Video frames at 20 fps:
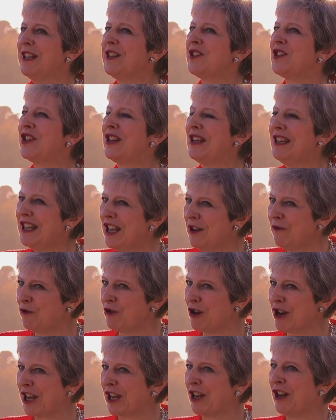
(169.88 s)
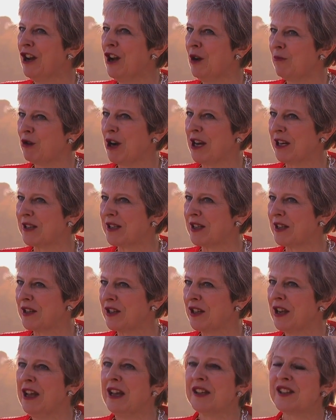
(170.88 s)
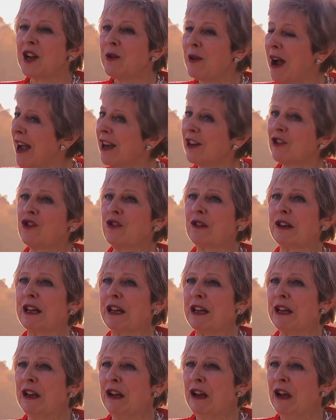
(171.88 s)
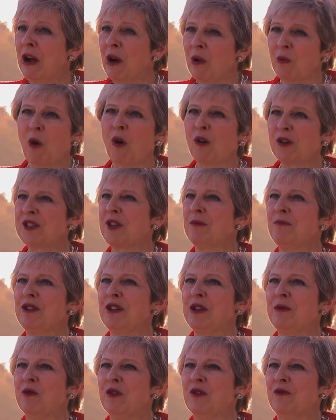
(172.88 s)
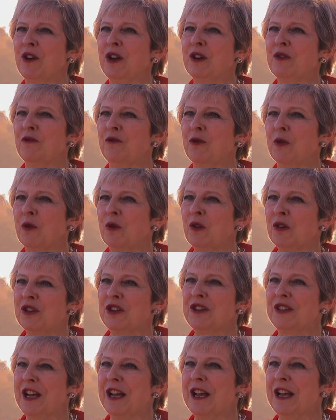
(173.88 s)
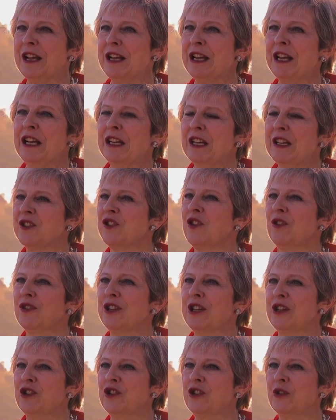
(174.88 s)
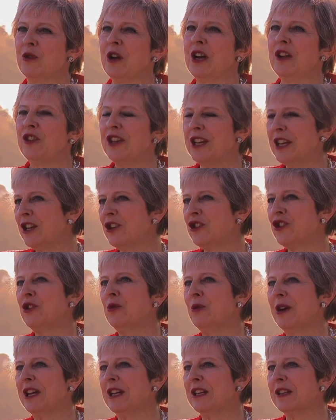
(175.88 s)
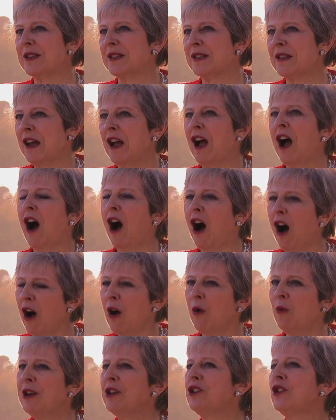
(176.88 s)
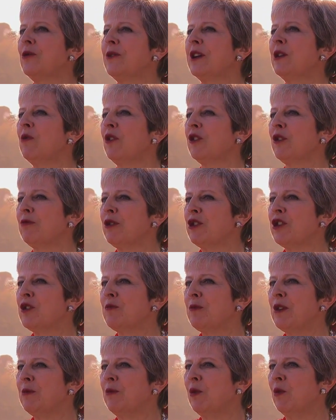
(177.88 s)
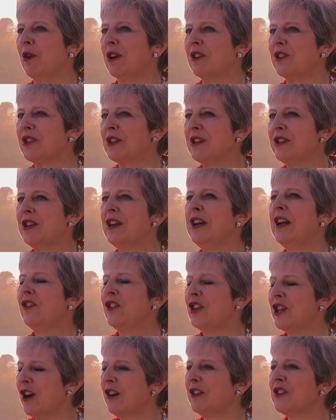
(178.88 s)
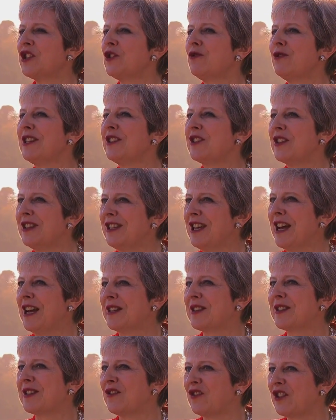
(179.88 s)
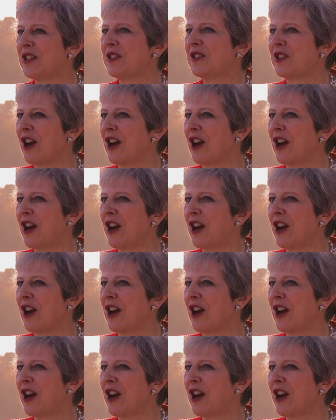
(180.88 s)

is delivering Brexit. So actually, what somebody would vote for today is not the issue. The issue is, are we doing what the British people wanted? The answer is yes, this